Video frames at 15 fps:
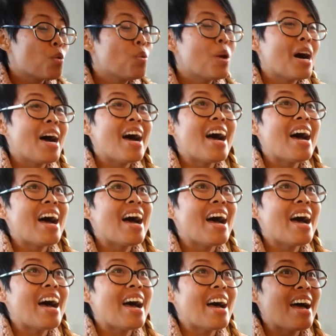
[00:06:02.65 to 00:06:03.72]

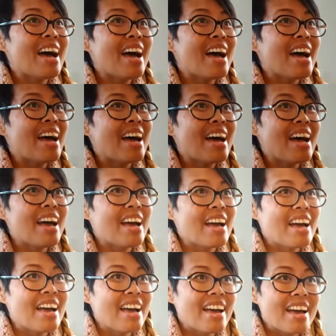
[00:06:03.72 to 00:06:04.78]

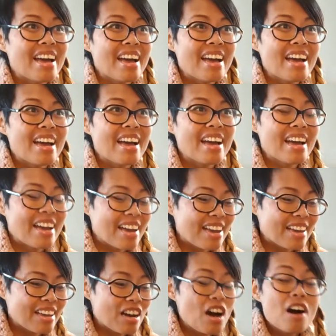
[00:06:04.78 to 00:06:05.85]

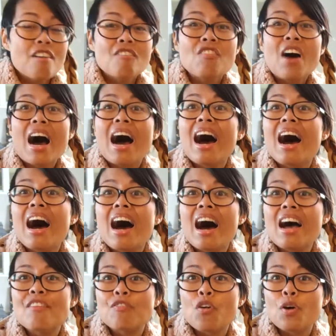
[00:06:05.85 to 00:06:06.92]
Way
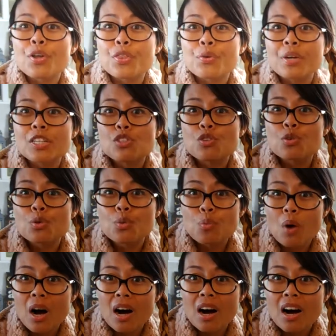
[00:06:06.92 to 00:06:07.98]
Five, four, three, two,
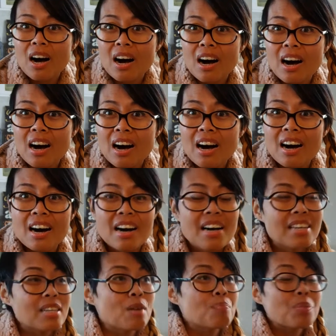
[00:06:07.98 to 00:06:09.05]

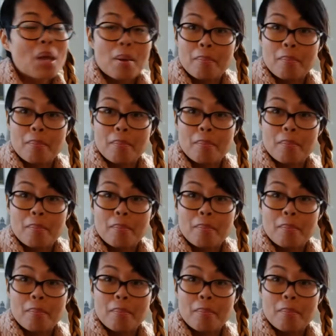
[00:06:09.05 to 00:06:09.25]
one.